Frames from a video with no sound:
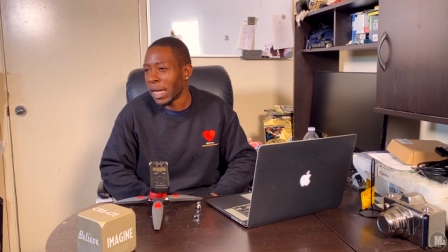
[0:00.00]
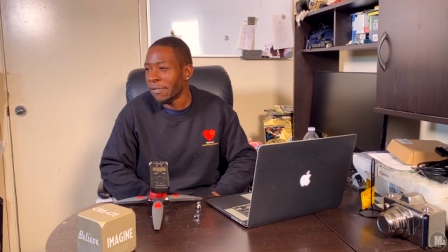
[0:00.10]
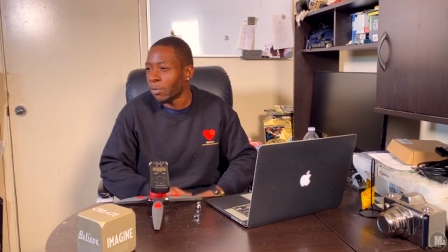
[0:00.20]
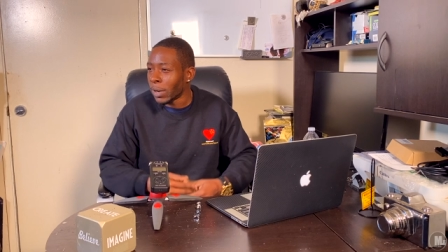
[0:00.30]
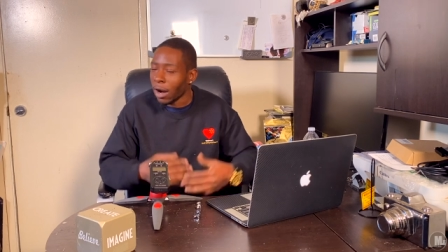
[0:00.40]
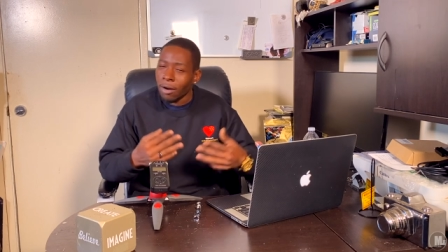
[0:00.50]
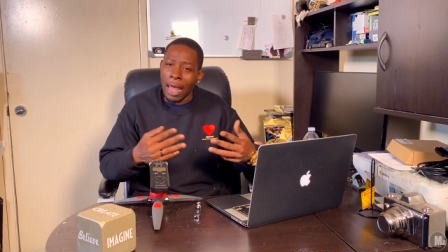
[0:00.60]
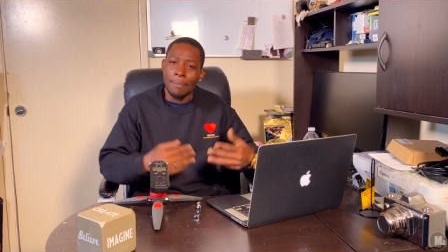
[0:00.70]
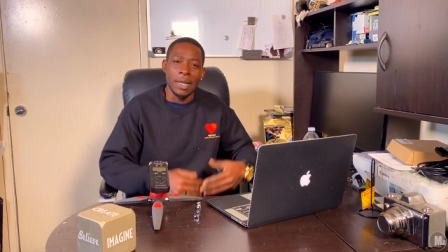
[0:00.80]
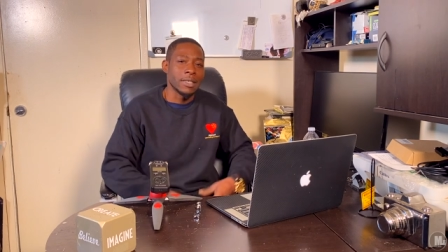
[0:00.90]
even with all
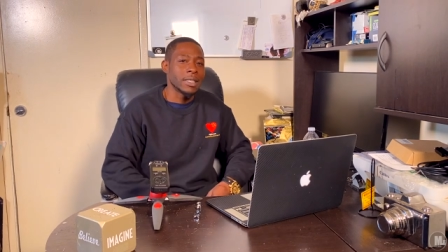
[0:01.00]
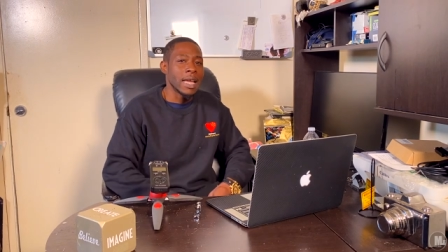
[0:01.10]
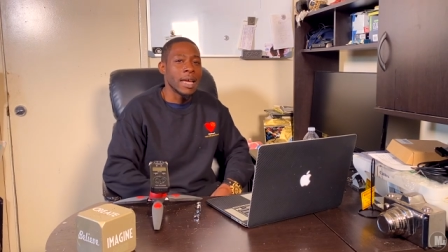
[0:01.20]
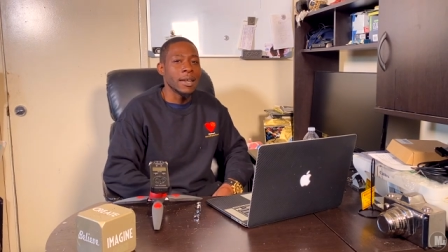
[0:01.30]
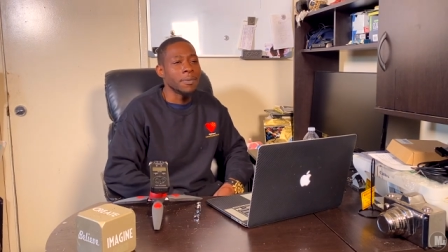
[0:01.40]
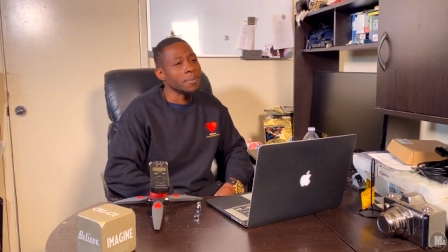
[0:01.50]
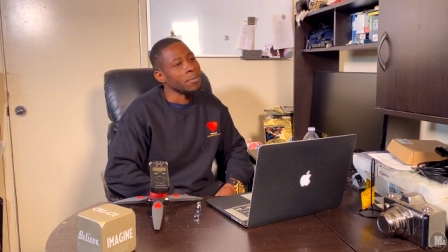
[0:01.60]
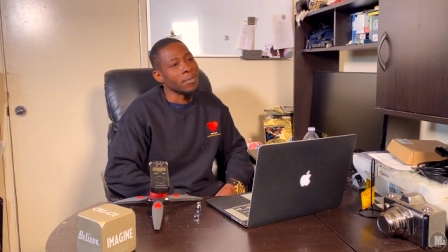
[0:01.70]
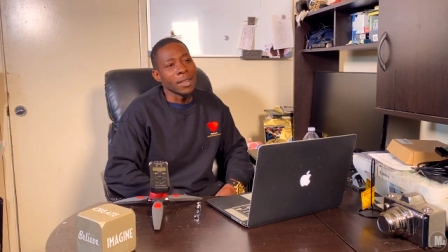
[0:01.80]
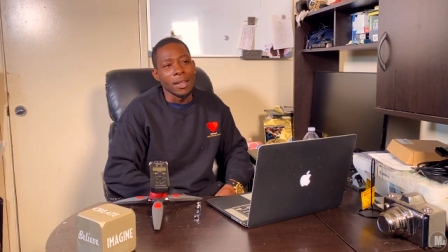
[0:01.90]
that being said
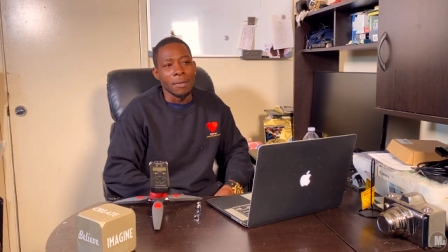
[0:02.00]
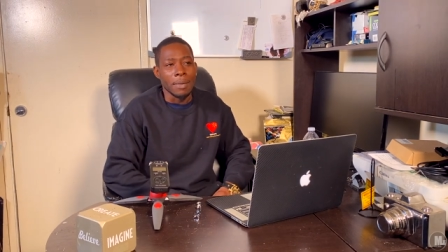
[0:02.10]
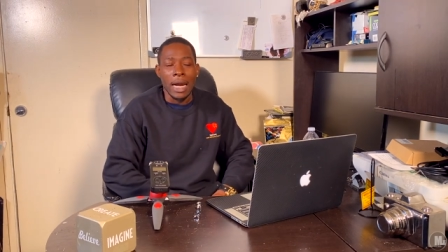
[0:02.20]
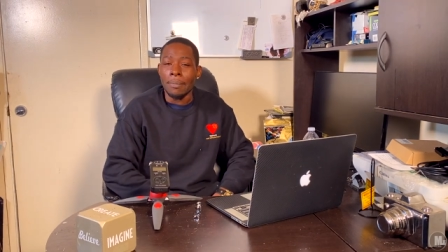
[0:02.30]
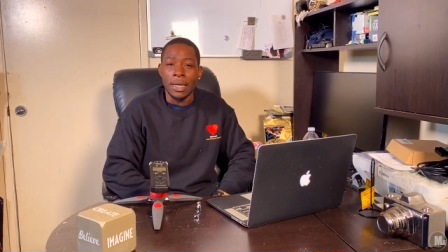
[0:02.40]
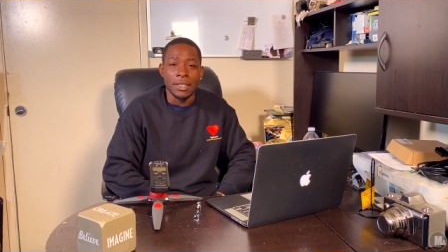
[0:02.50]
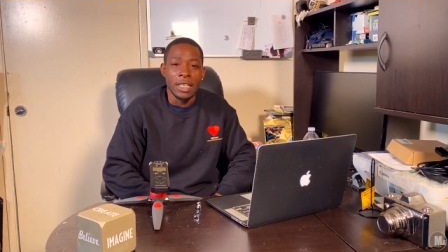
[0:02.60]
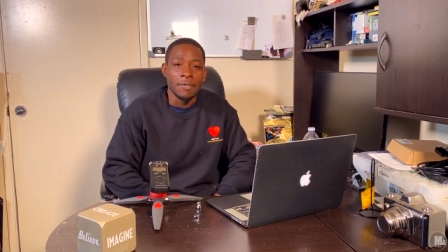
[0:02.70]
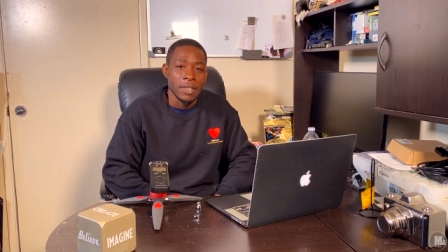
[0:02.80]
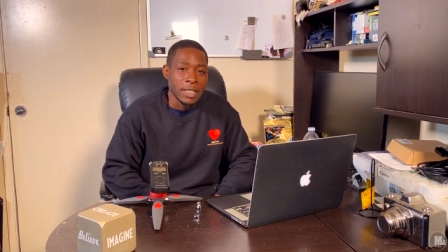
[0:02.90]
man i've been
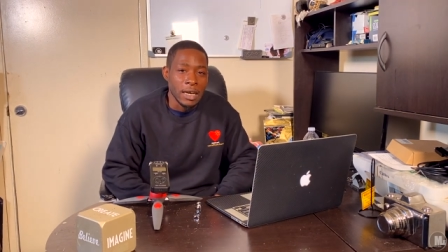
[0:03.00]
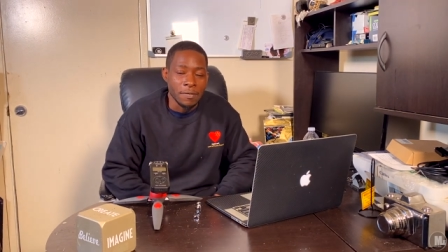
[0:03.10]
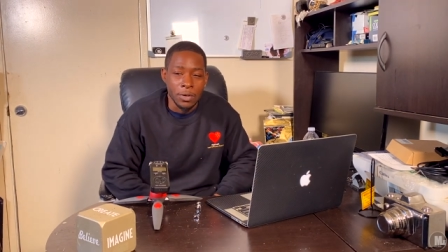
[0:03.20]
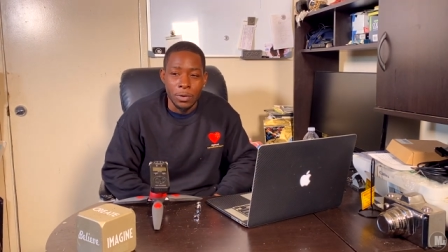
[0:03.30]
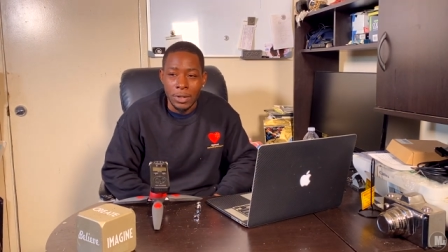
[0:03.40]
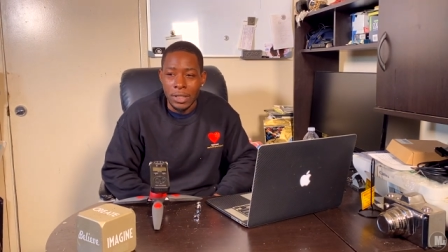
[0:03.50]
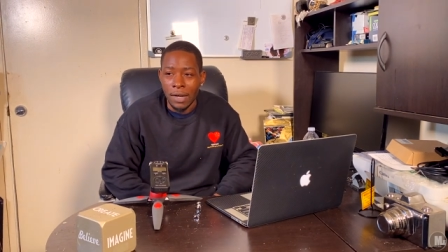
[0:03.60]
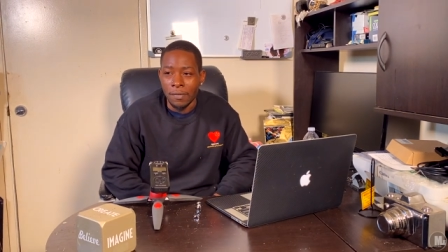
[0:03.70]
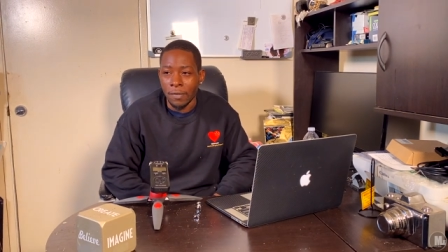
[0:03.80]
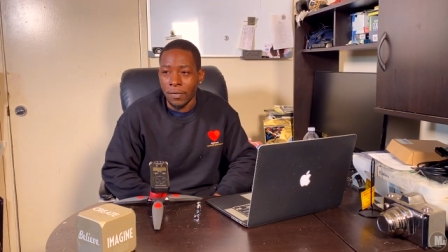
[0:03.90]
achieving stuff and doing
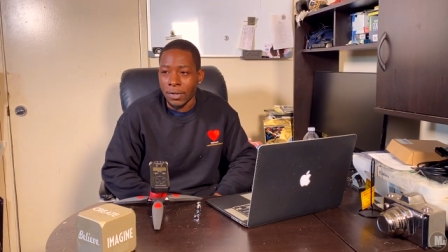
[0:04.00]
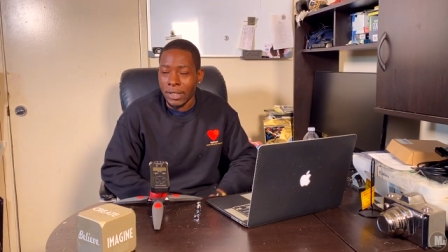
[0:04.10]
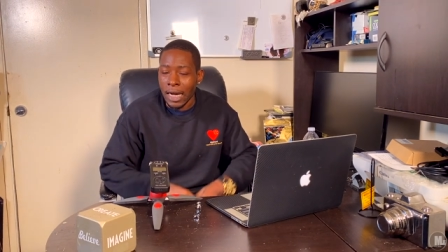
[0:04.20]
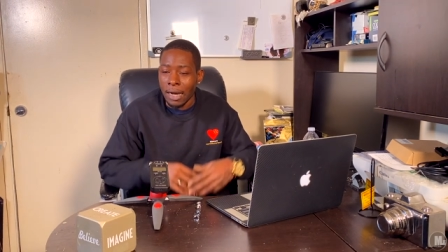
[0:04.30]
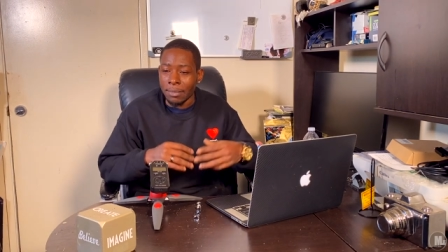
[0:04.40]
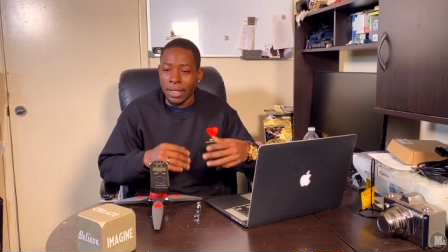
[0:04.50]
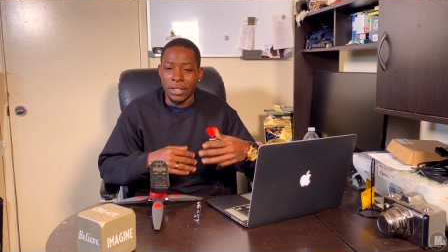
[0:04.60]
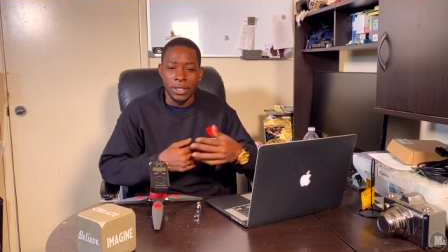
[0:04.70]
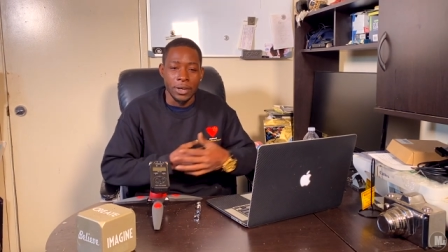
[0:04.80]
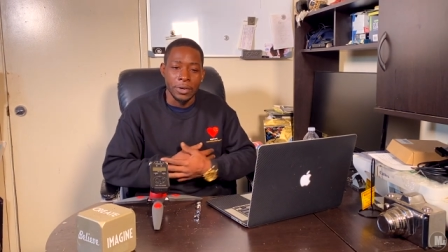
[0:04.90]
stuff for the first time
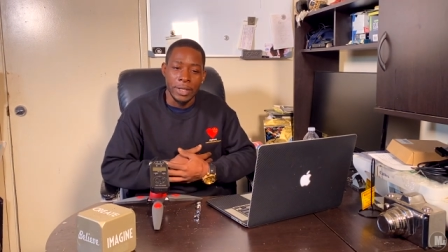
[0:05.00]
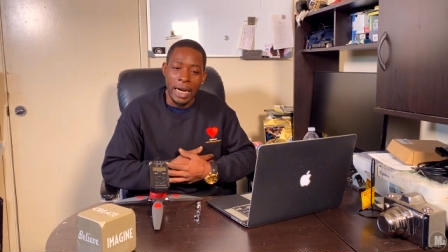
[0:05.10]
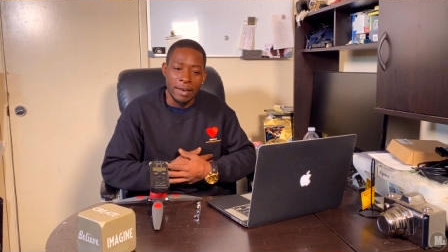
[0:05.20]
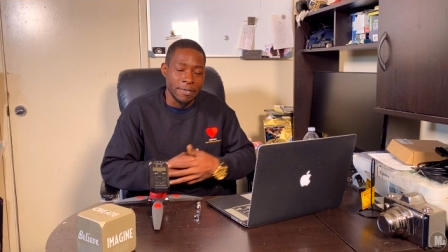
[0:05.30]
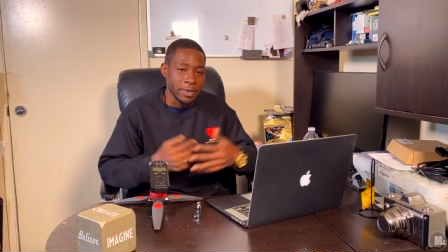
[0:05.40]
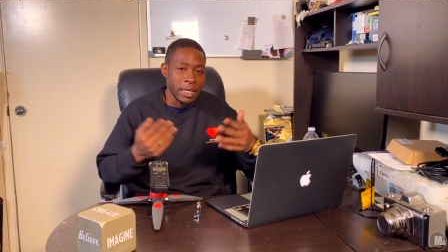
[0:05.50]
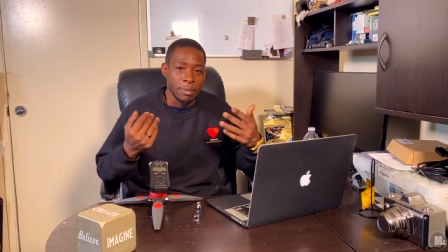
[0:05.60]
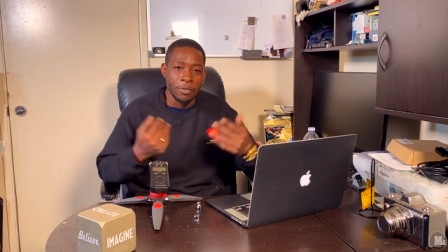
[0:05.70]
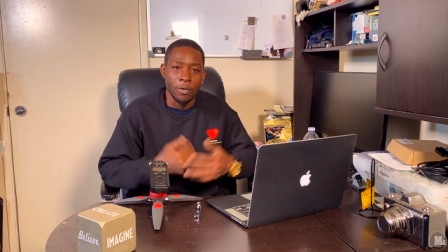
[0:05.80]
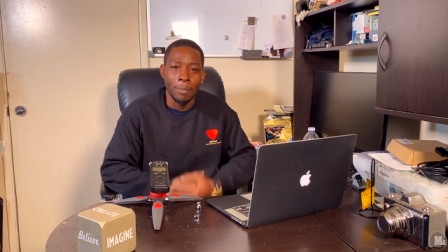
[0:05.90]
this year that i never done
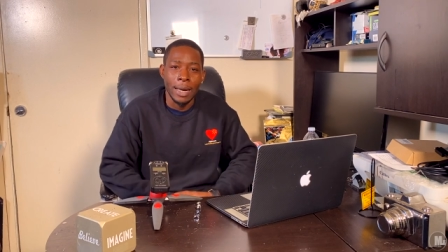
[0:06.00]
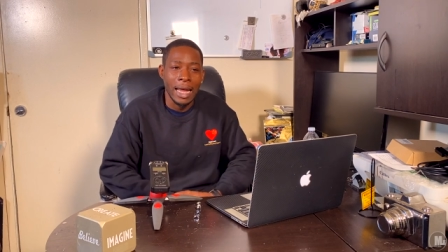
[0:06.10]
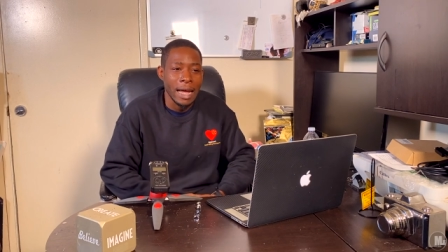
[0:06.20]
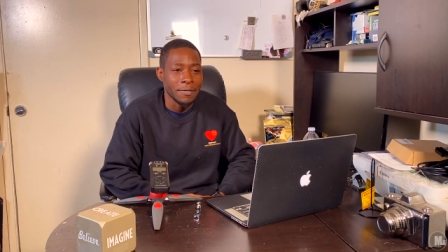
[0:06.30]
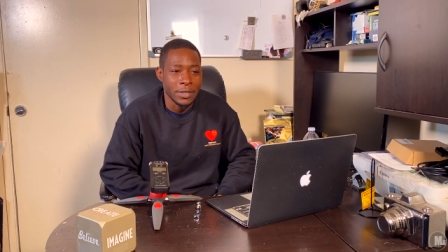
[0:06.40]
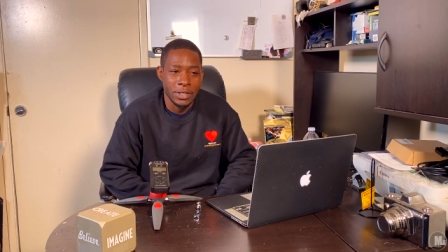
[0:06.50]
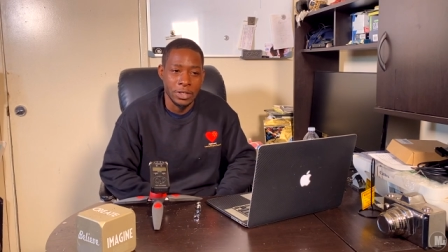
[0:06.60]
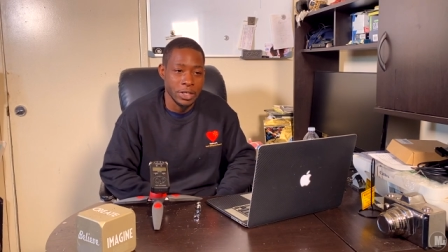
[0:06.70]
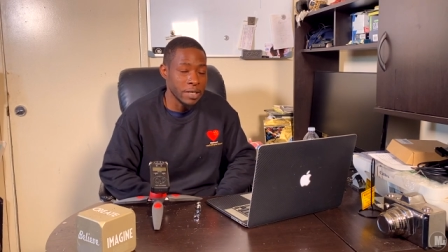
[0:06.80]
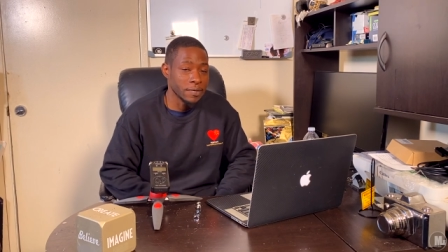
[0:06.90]
before in my life and just
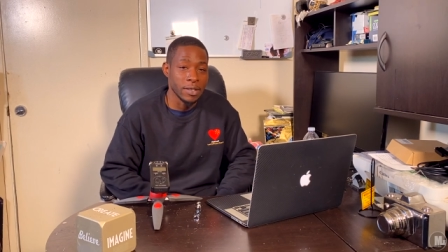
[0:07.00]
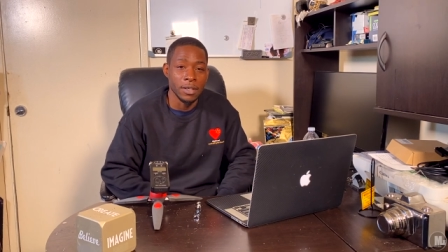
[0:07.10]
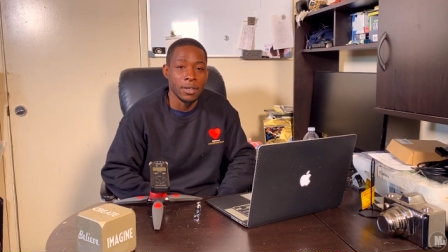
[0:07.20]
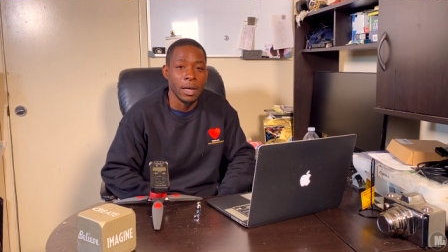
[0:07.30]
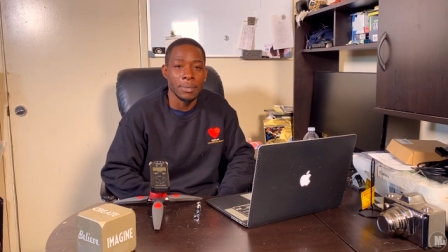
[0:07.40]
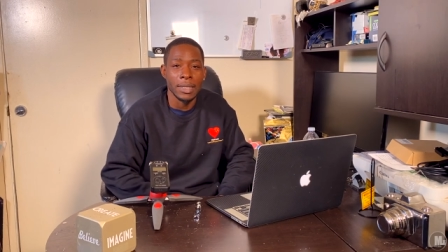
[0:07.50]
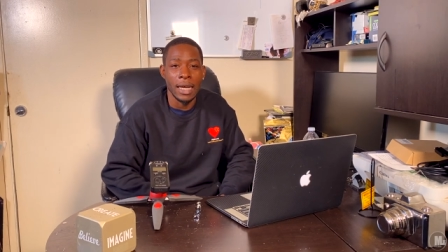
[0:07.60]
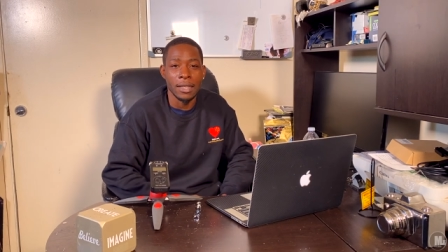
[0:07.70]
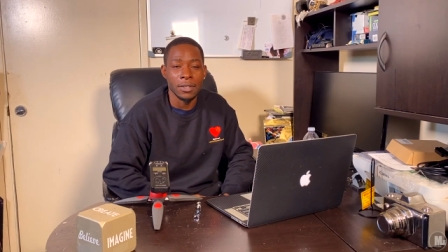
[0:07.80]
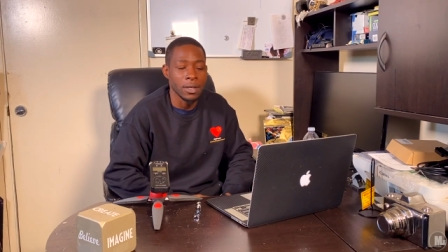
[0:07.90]
achieving you know what i'm
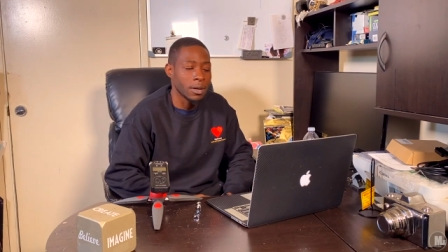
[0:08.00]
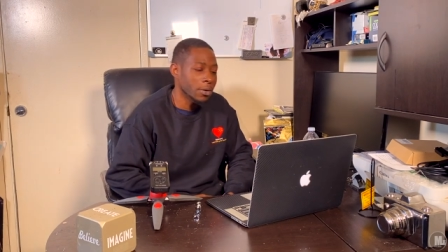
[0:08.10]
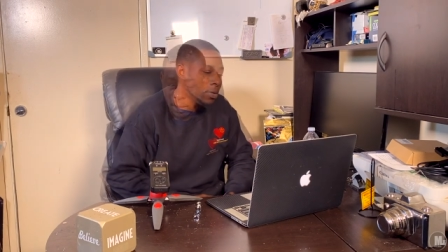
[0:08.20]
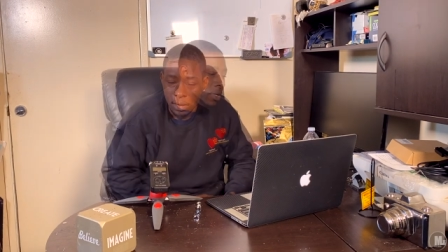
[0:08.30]
saying so